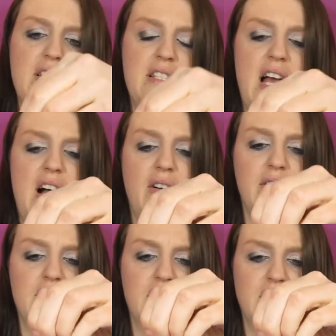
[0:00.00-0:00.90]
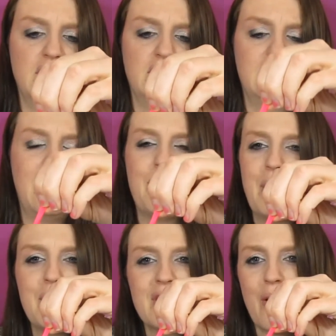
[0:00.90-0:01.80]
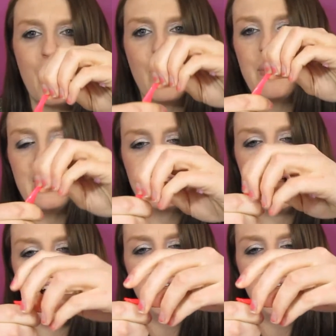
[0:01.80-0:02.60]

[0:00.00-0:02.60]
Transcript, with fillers: down. Now people say Orbeez, I